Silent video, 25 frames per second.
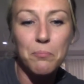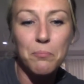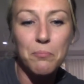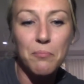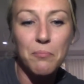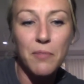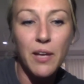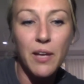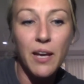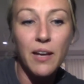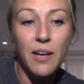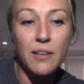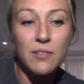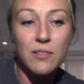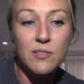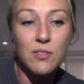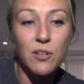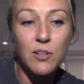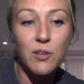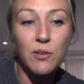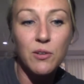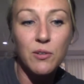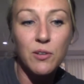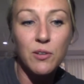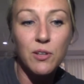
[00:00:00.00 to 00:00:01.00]
yeah,
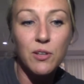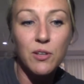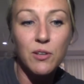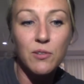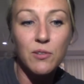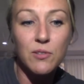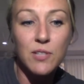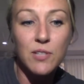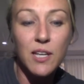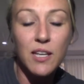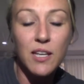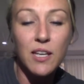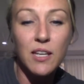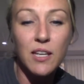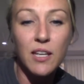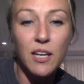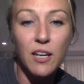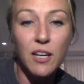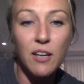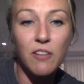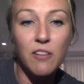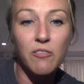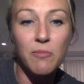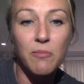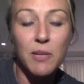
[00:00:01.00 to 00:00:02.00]
so, taking
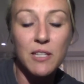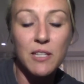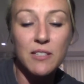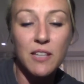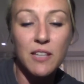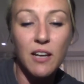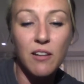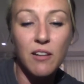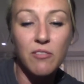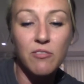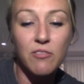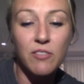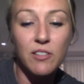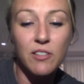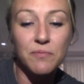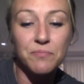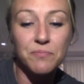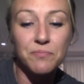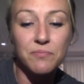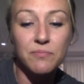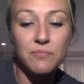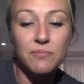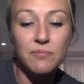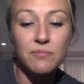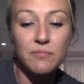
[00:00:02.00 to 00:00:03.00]
care of myself and
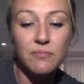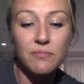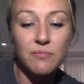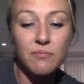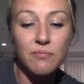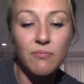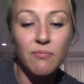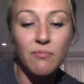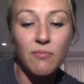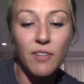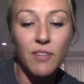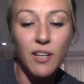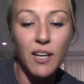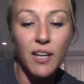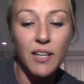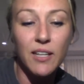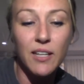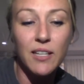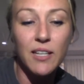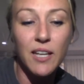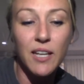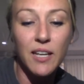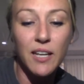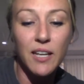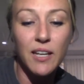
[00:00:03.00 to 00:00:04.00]
kind
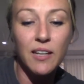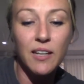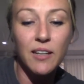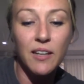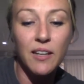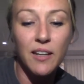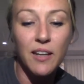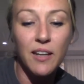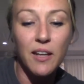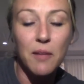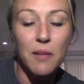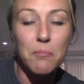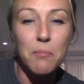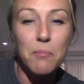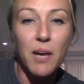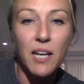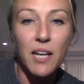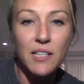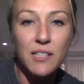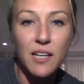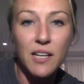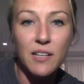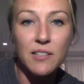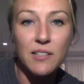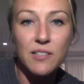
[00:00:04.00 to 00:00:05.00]
of getting my
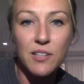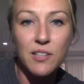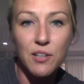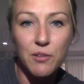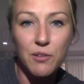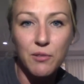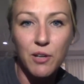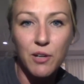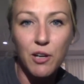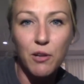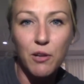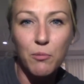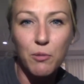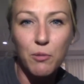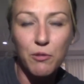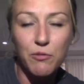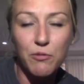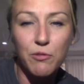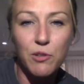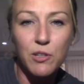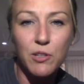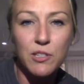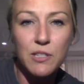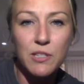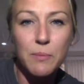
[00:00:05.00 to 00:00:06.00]
ducks in a row
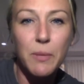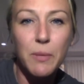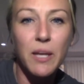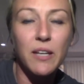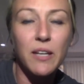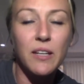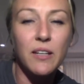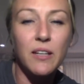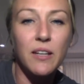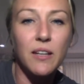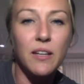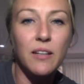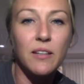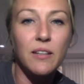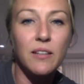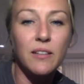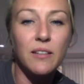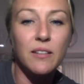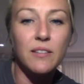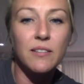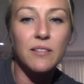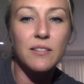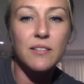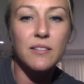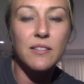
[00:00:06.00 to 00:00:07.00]
before depending on
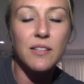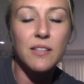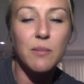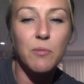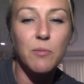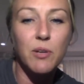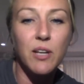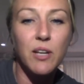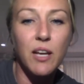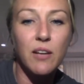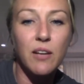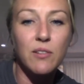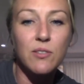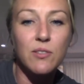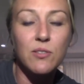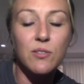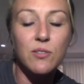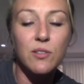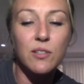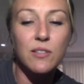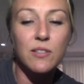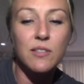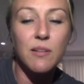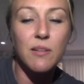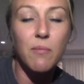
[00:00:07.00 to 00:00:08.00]
someone else
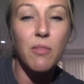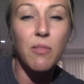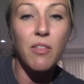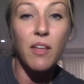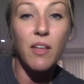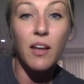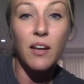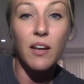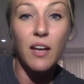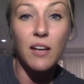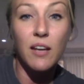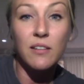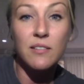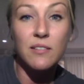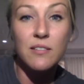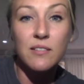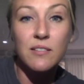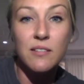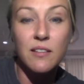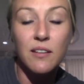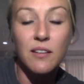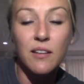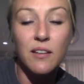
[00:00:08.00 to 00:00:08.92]
or something else.